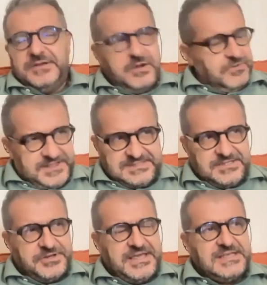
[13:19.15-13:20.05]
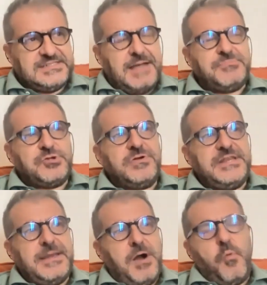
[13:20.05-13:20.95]
No, that's not the case. I'm
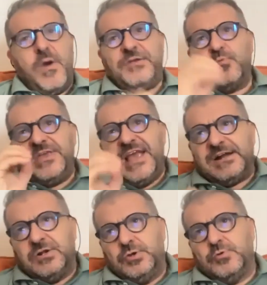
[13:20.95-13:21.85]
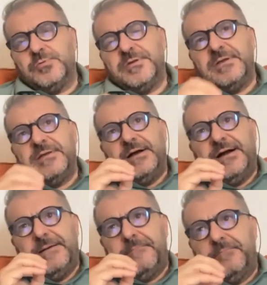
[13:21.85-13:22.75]
talking about when we argue
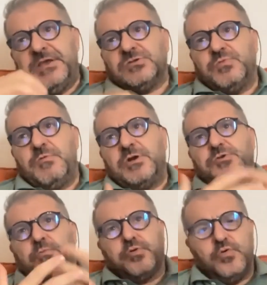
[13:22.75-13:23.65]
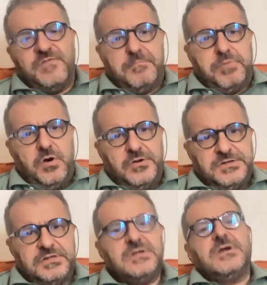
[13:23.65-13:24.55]
uh, because we want to prove a
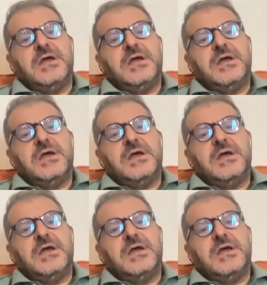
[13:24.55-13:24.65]
point,